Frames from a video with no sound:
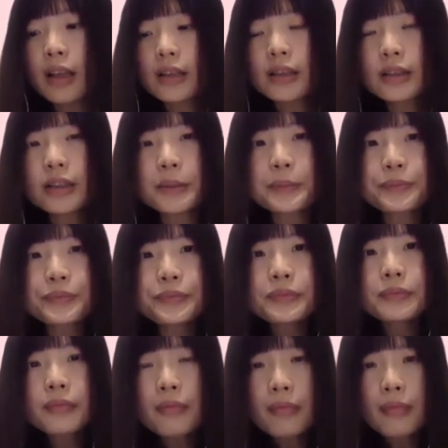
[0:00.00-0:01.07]
so
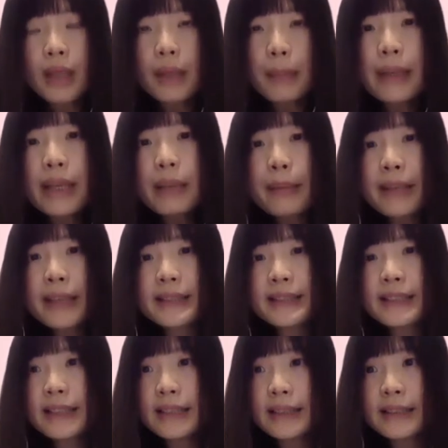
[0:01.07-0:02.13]
many big
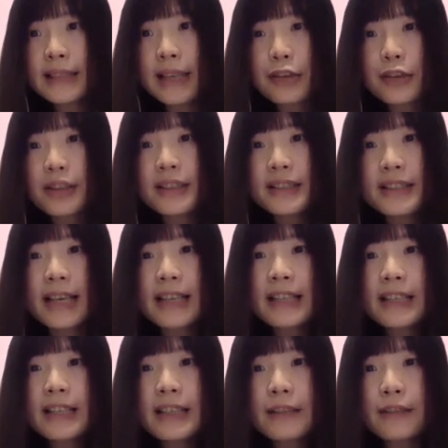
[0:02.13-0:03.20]
cities actually
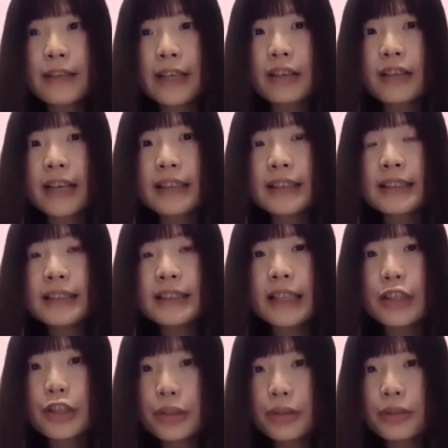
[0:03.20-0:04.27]
started the vehicle
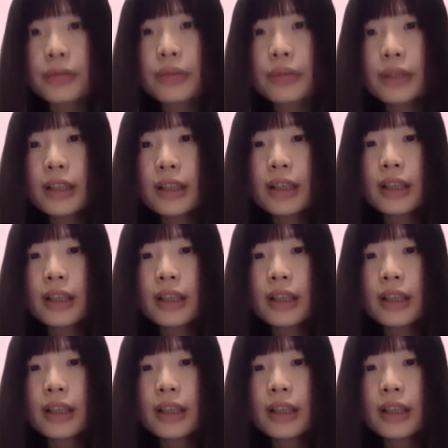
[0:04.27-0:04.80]
license control.